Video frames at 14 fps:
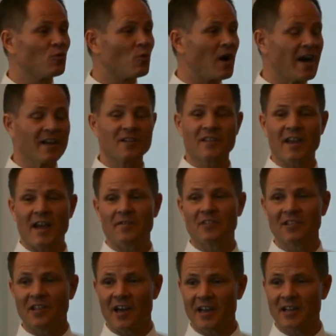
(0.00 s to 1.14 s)
Why do they have
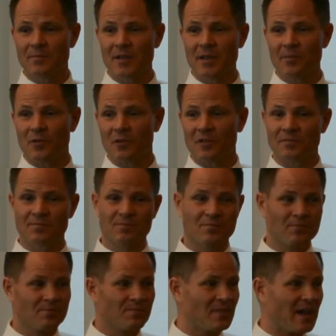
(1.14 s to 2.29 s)
a line of people
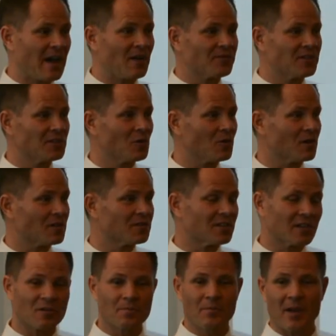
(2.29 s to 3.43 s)
out the door to
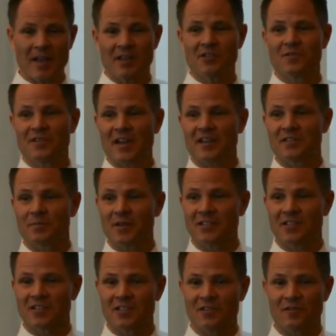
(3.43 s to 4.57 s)
go pay 2000 bucks
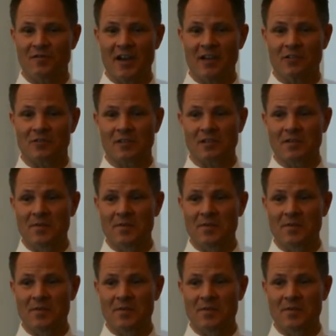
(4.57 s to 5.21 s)
to see their factory?